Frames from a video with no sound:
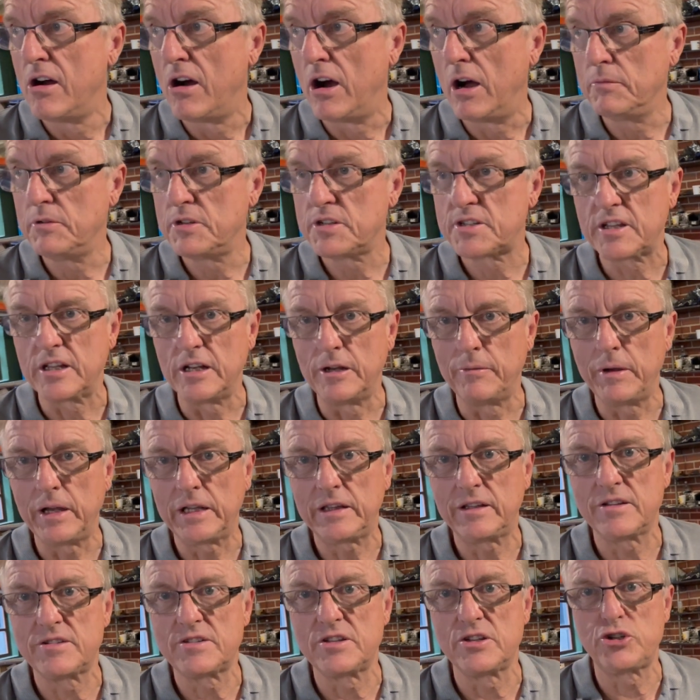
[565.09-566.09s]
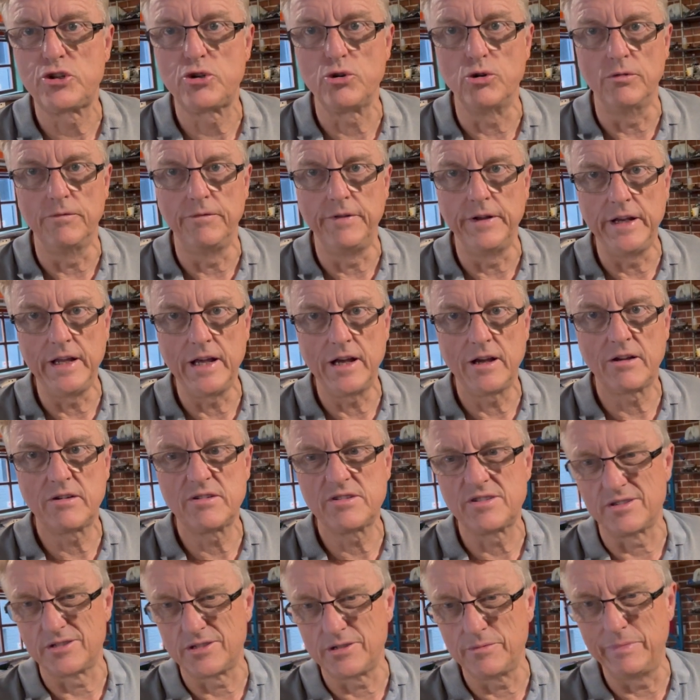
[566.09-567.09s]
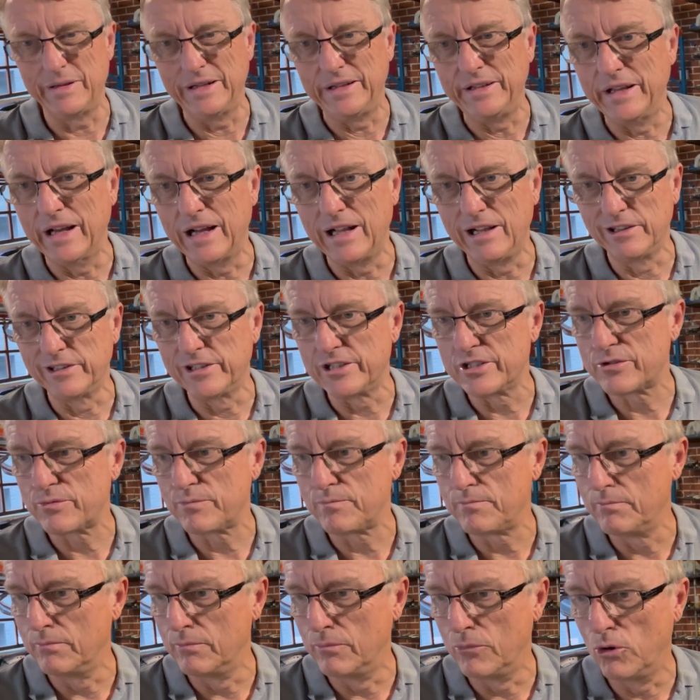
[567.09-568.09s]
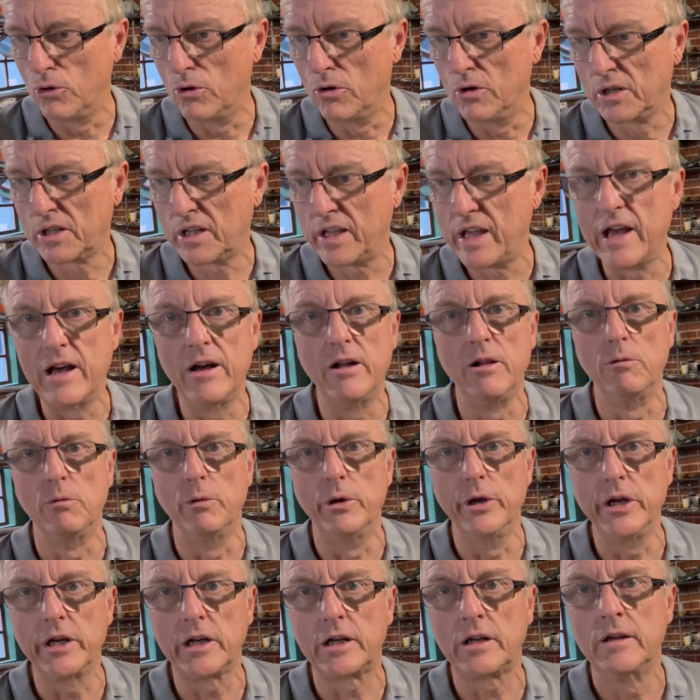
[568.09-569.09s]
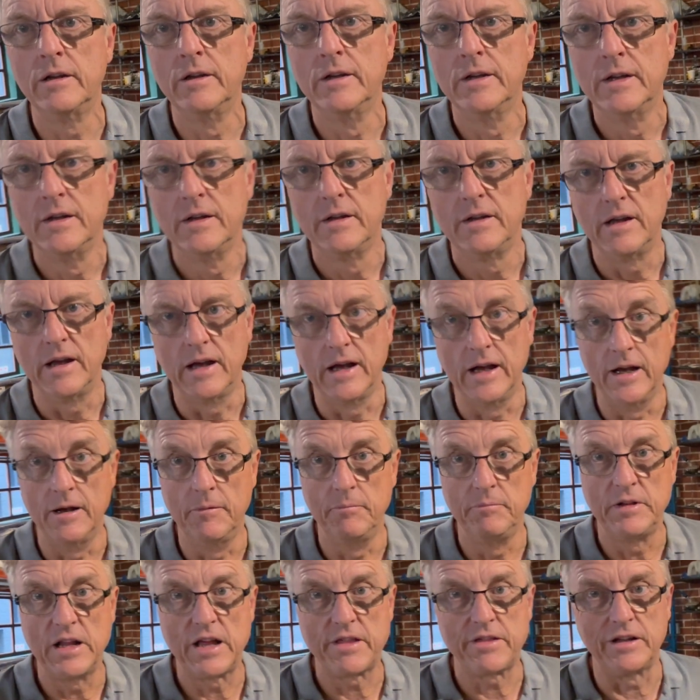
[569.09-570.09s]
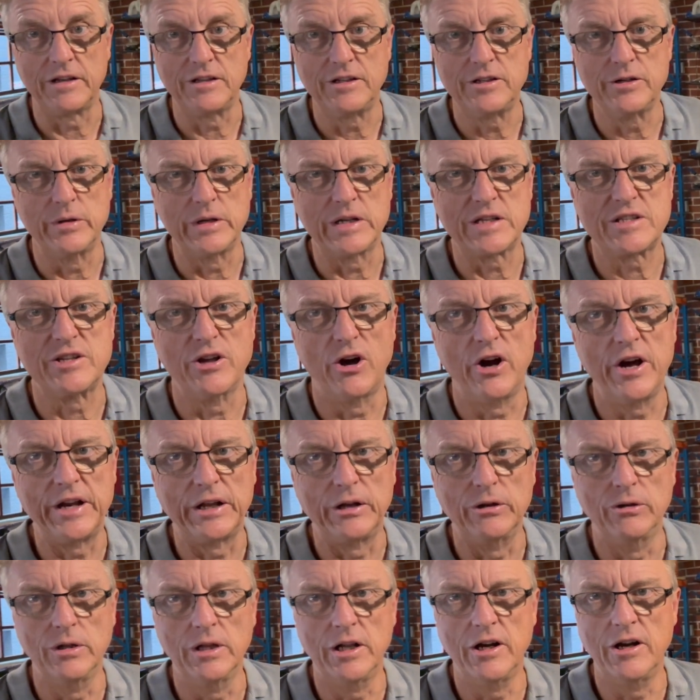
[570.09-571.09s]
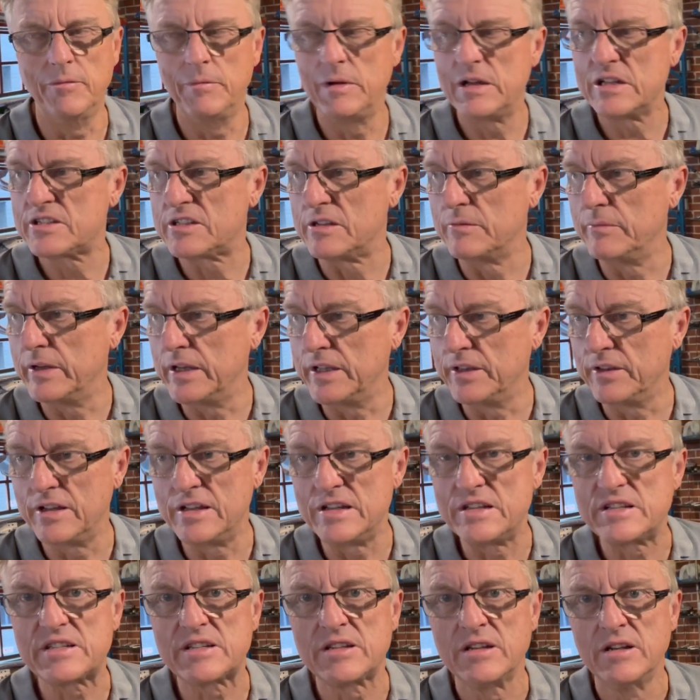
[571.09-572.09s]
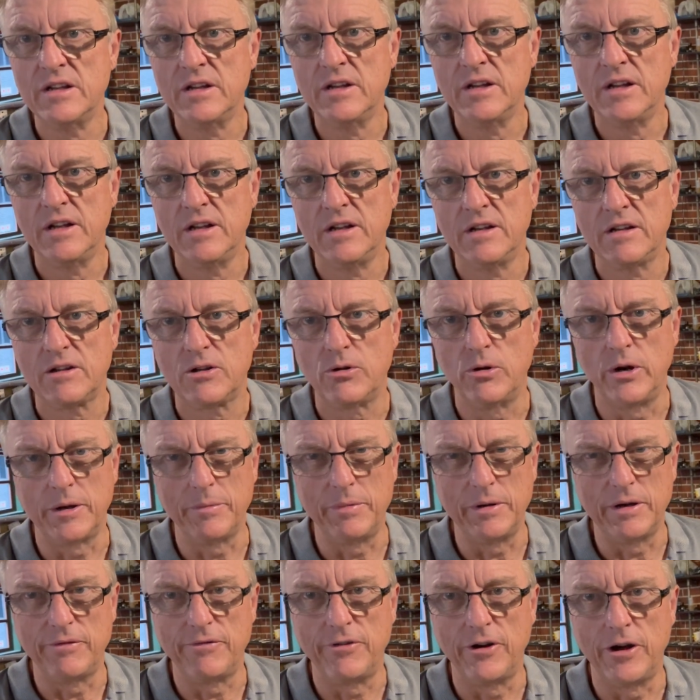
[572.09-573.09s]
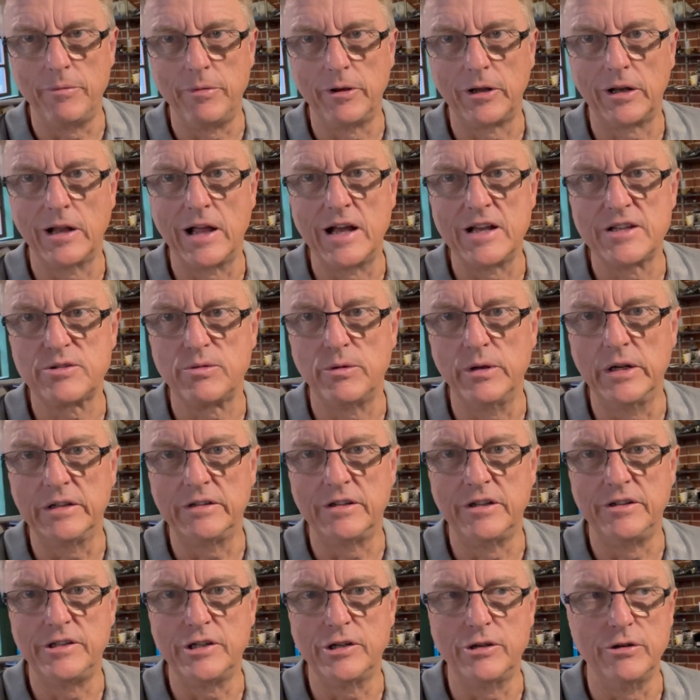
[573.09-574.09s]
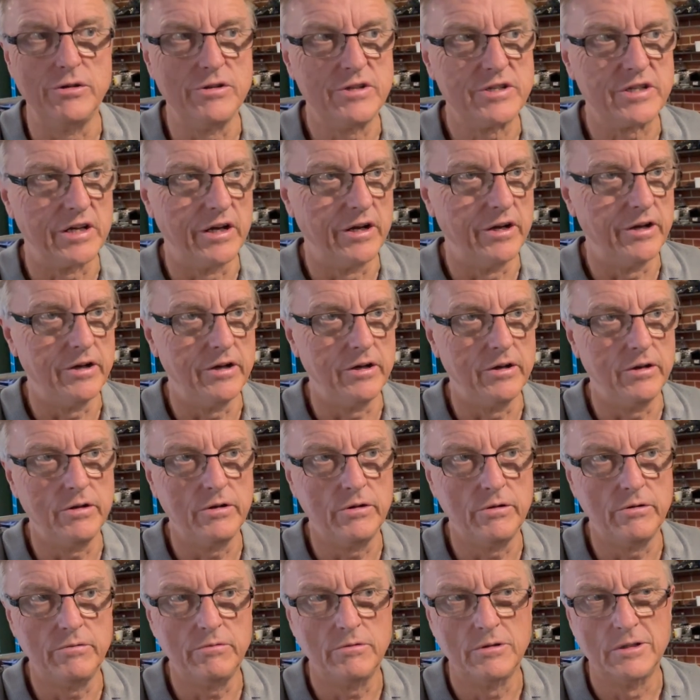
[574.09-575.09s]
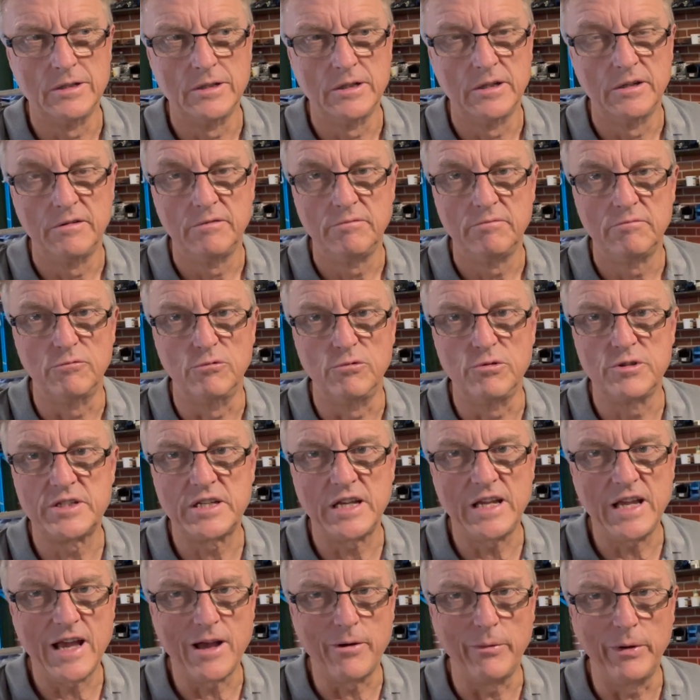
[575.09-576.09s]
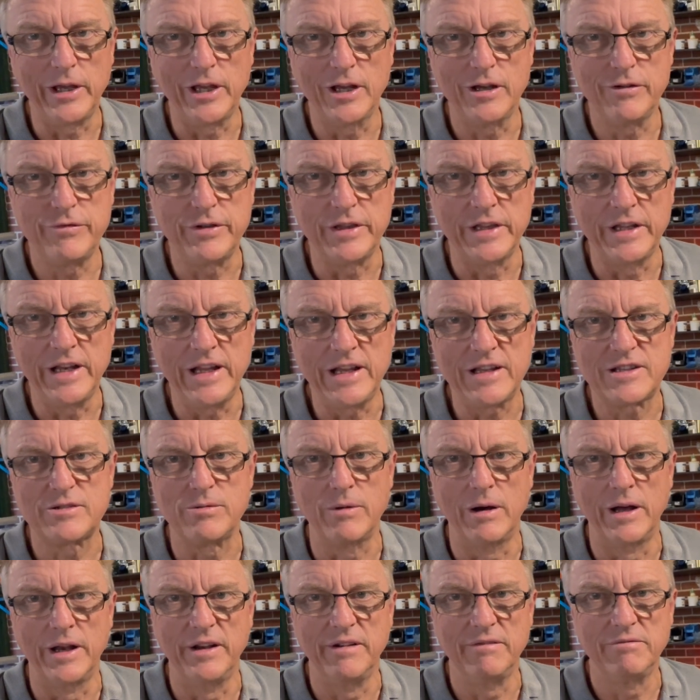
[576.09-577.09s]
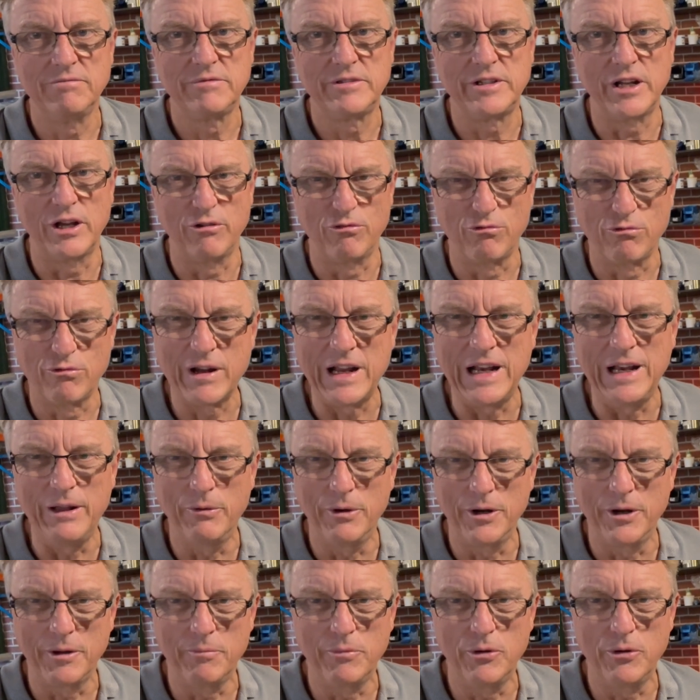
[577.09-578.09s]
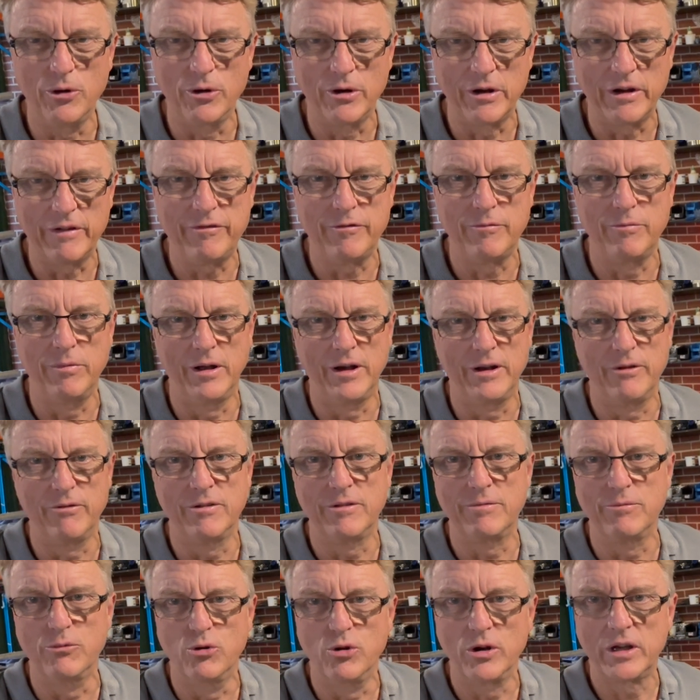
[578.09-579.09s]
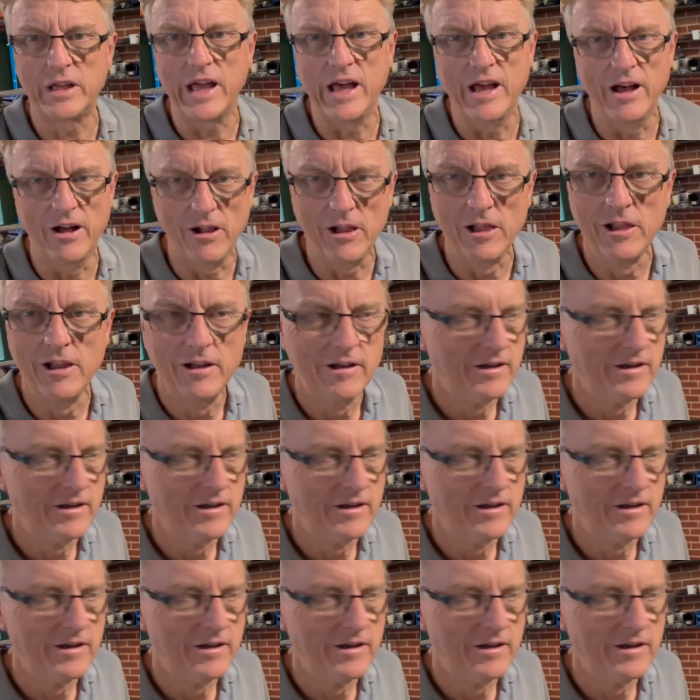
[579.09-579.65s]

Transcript: I'm just going to make this a short video because it's a bit dull, just more cowl work. Um, nothing too exciting, although I must admit there's quite a bit of fiberglass work to do. So we'll see how we go for the next one. Don't really want to bore everybody with more cow.